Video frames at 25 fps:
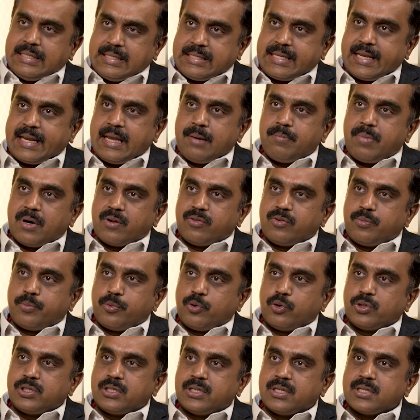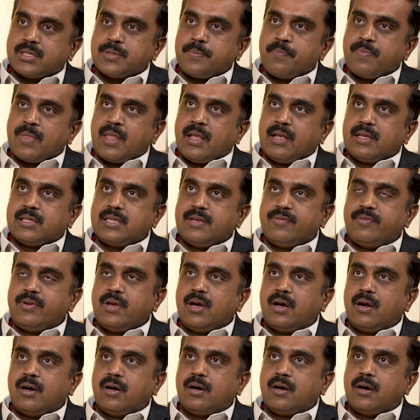The second part of the approach is, see, we
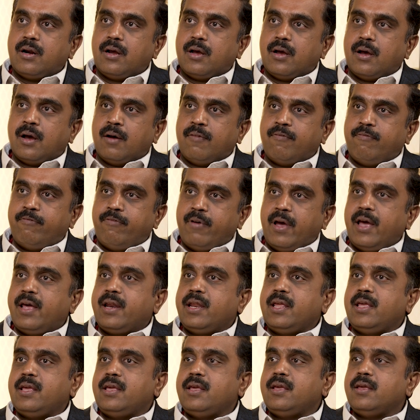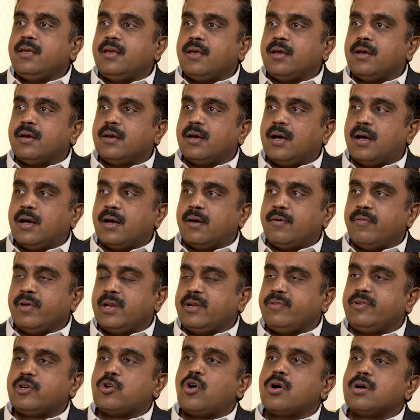are a very
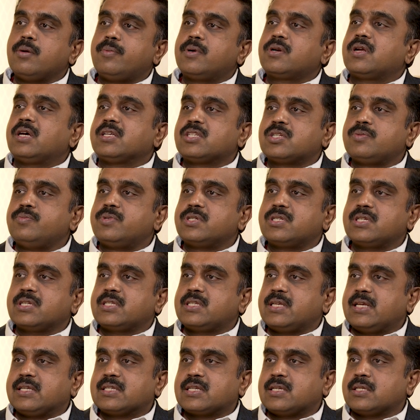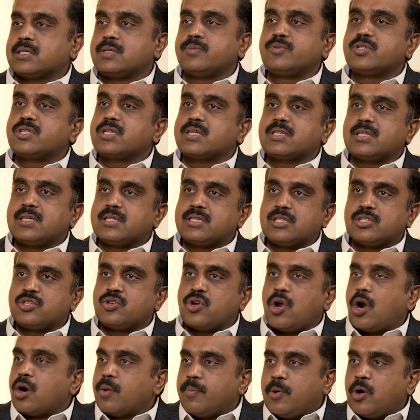when you talk about customer success is
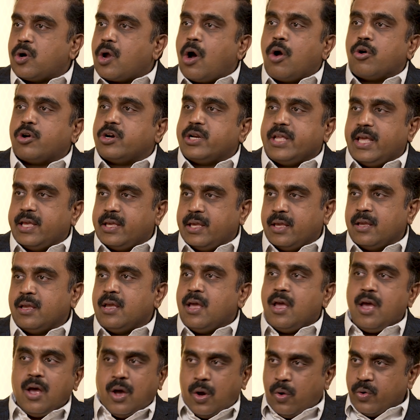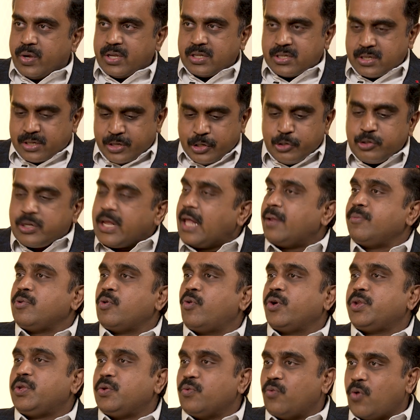not about order taking. Okay, sir, you tell me
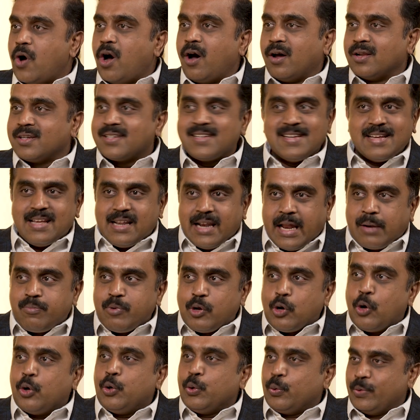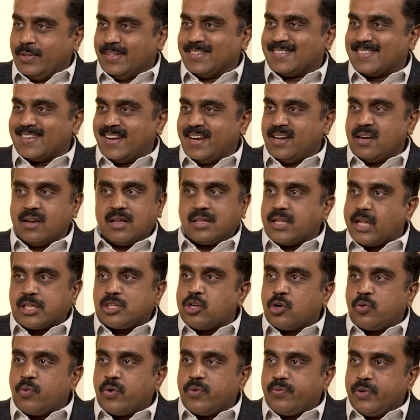what you want, let me go do this, right? That's
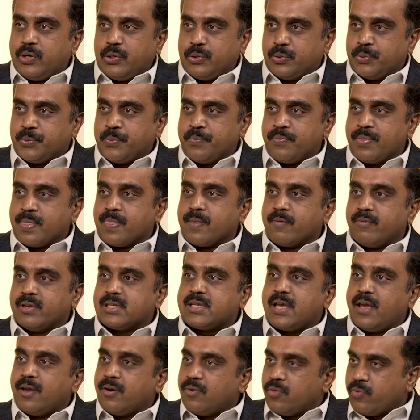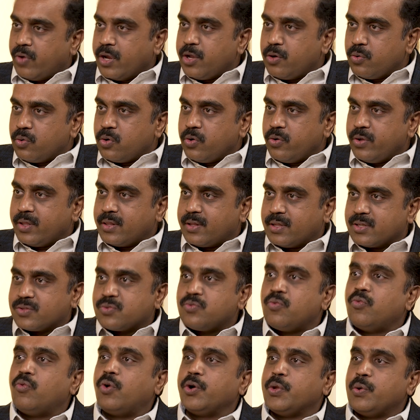not what we do. We say, why are you doing this?
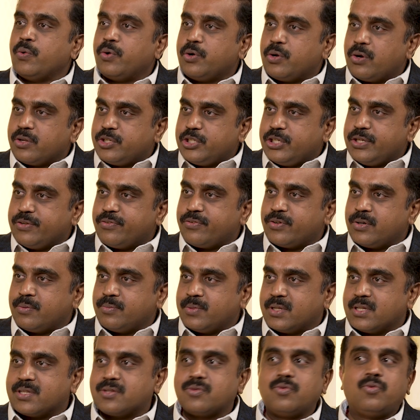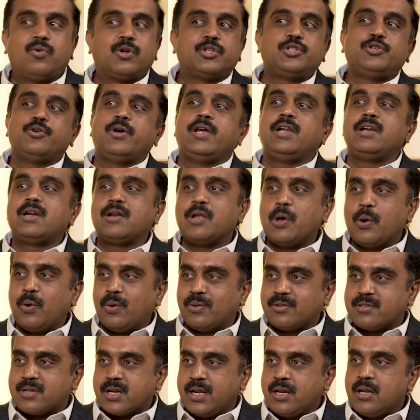What do you want to achieve from this? What's your end
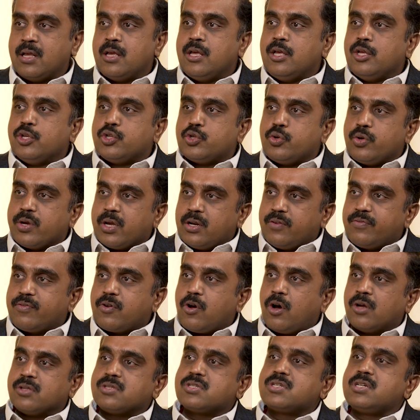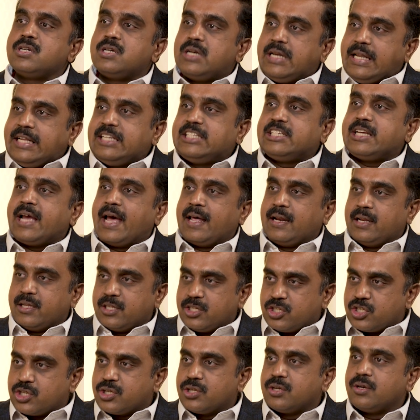goals, right? So you kind of constantly
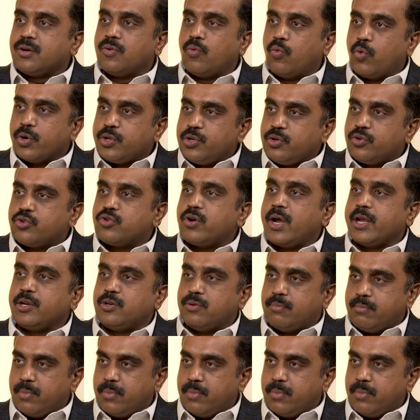challenge what you're trying to